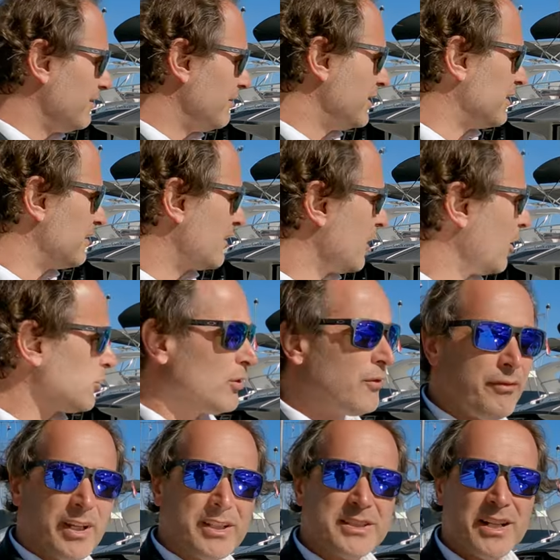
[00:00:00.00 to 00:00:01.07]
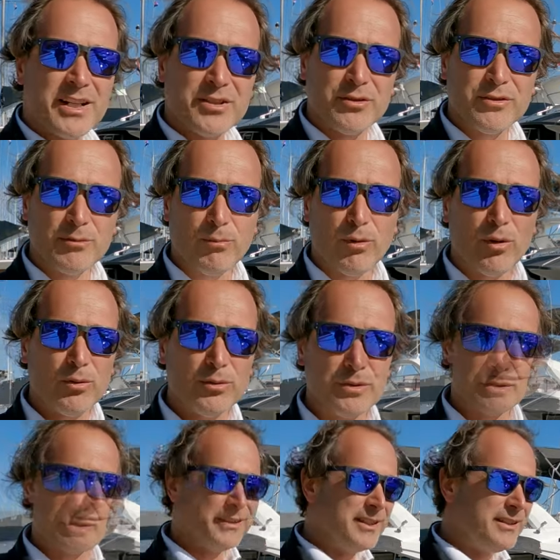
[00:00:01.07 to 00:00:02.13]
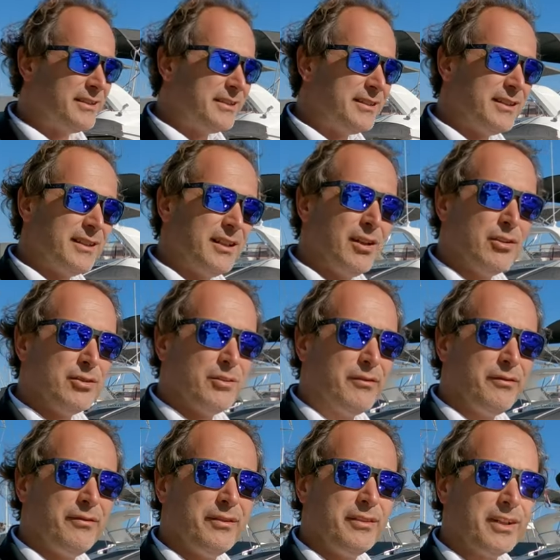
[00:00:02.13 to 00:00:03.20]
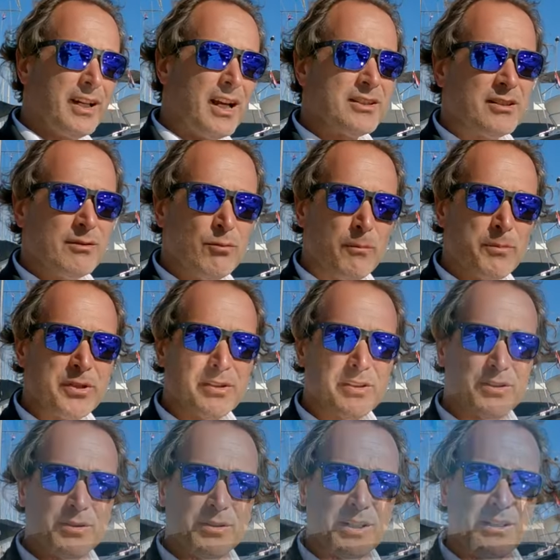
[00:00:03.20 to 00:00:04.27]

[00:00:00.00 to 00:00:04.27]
with a lot of extras on the boat, with a lot of uh, custom options on